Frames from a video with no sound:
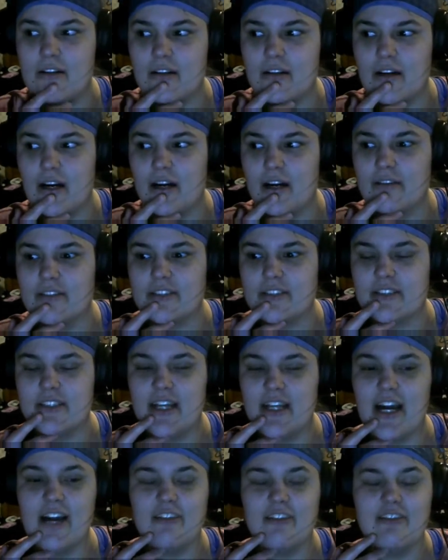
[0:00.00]
Obviously,
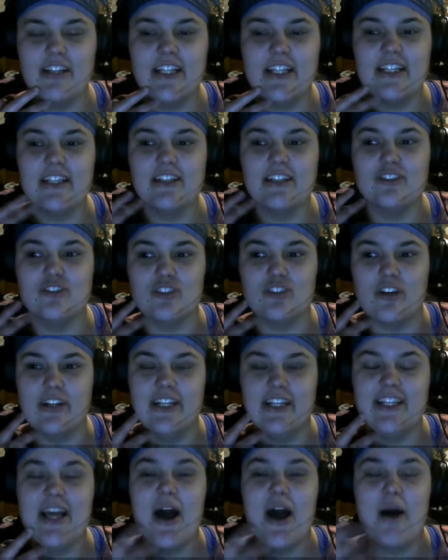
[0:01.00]
I really did enjoy
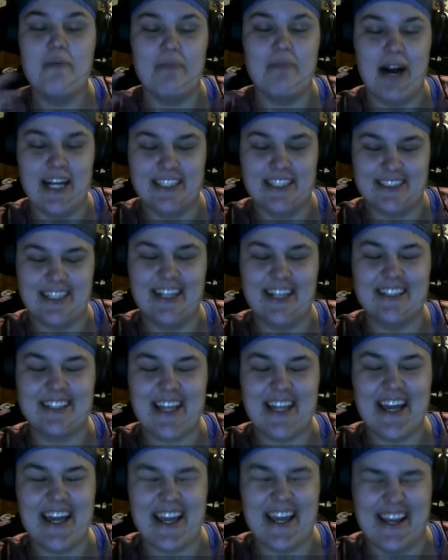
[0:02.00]
it. My
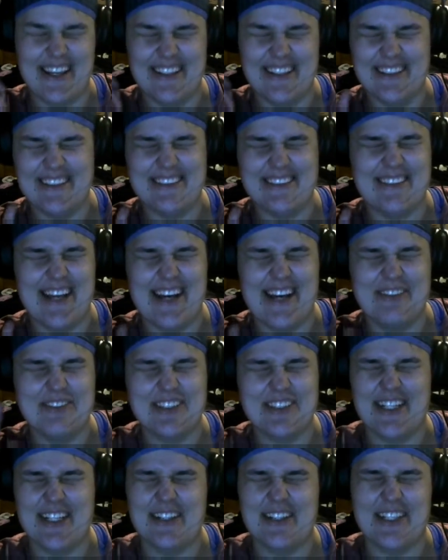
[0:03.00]
Sasuke, because I'm
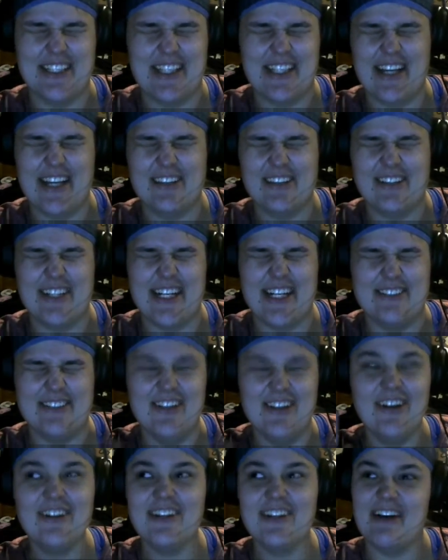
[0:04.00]
sorry, his character had
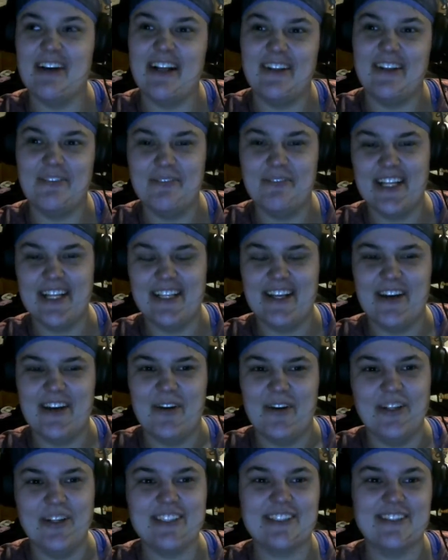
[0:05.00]
no development
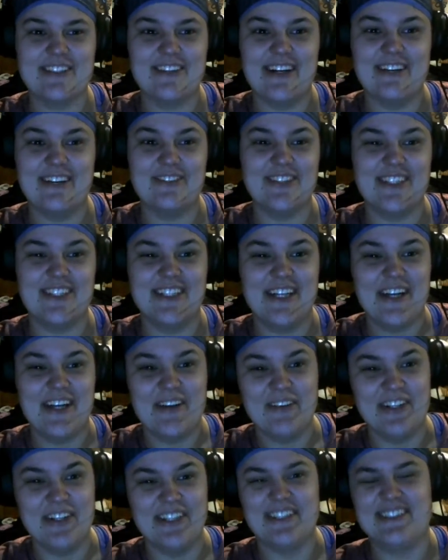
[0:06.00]
whatsoever.
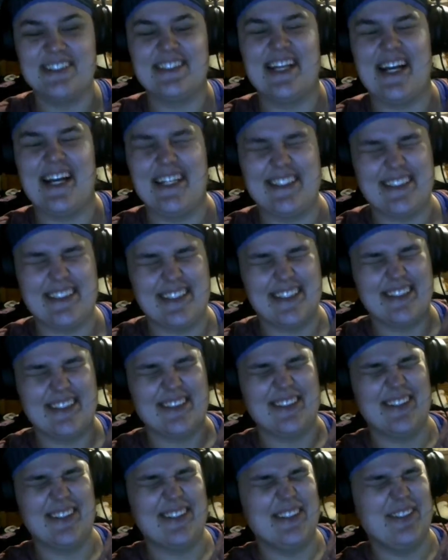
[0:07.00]
But that's a
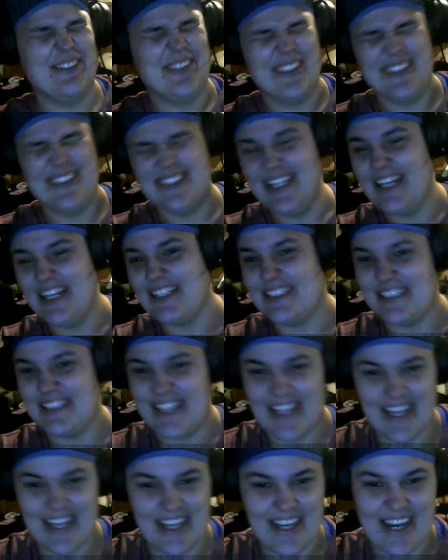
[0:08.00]
story for another
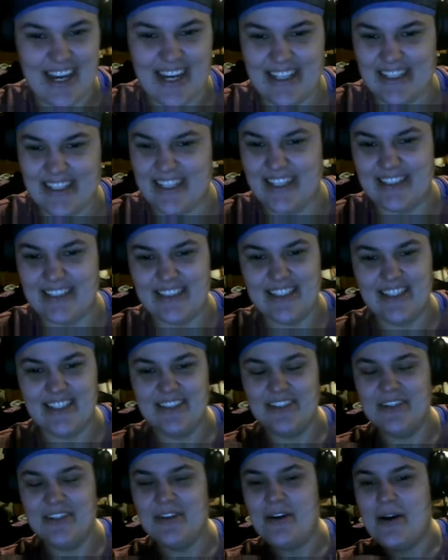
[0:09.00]
day. I tell
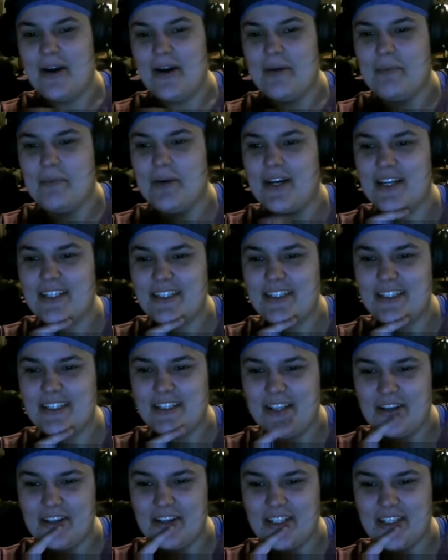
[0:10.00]
you. But
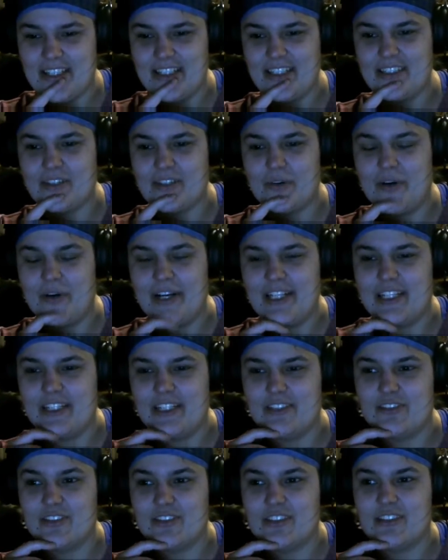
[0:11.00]
it is quite
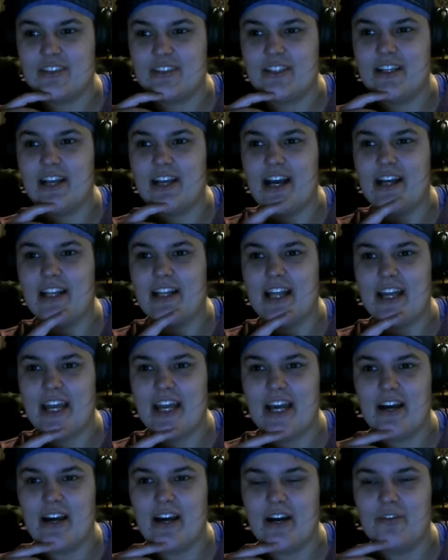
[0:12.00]
interesting.
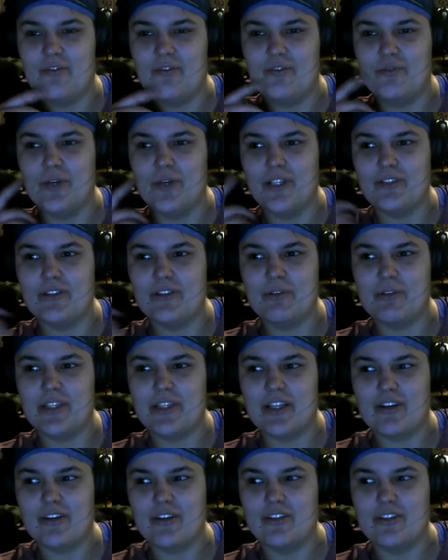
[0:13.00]
I'm wondering what they're
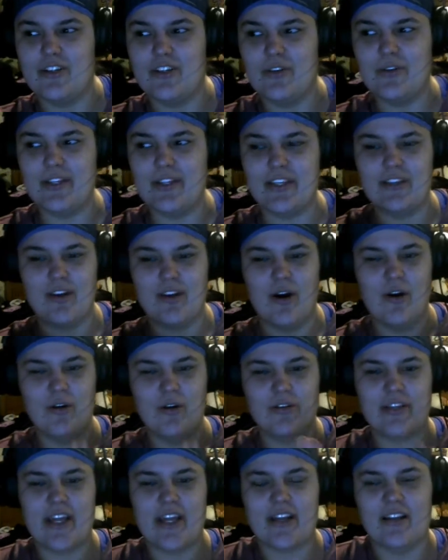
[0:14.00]
going to do with this whole
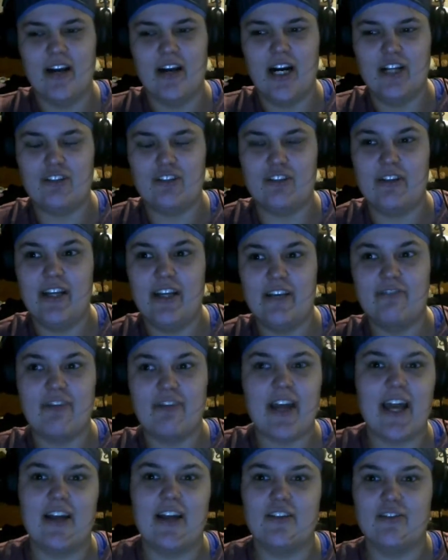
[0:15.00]
technology
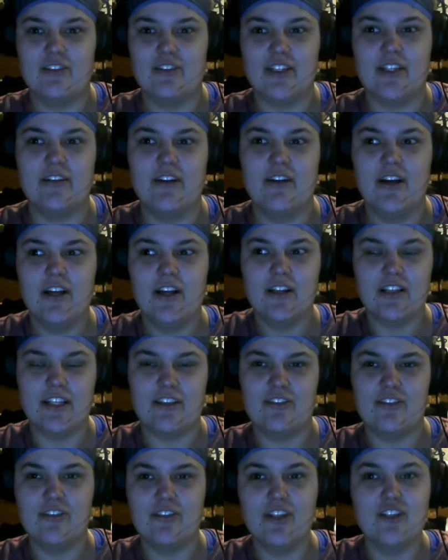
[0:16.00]
advance for
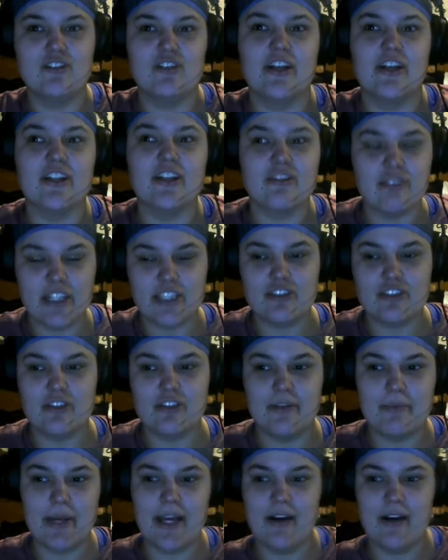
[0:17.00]
this new generation.
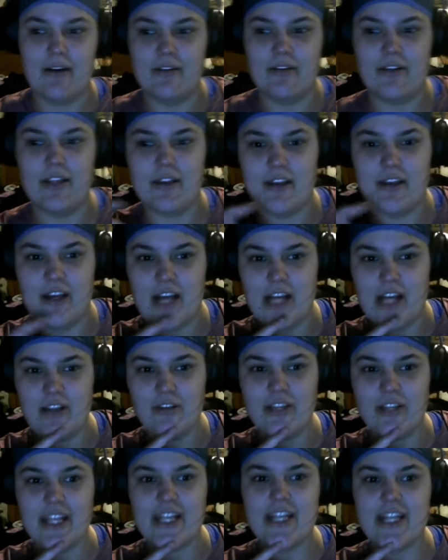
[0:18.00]
Apparently, cause I know
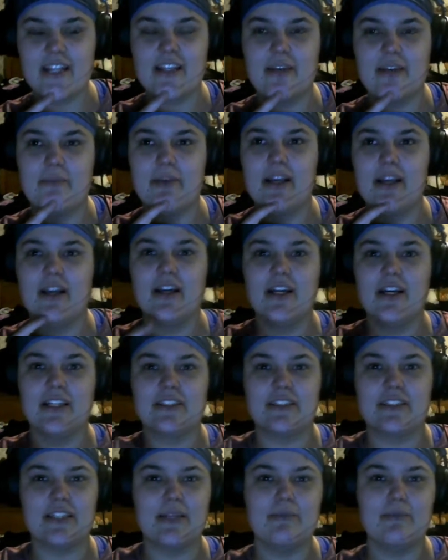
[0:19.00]
they did something
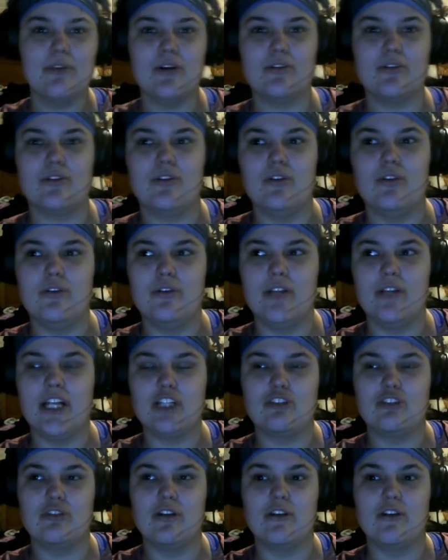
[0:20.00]
similar to
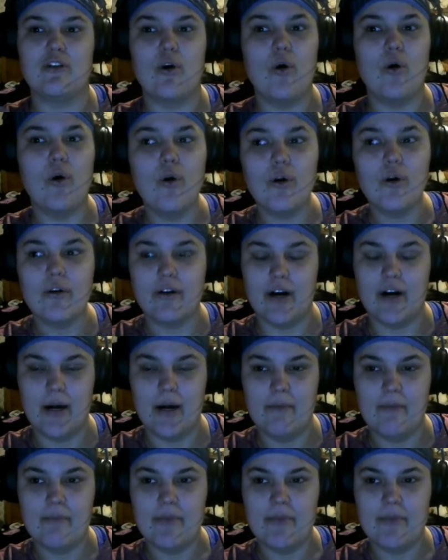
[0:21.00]
Legend of Korra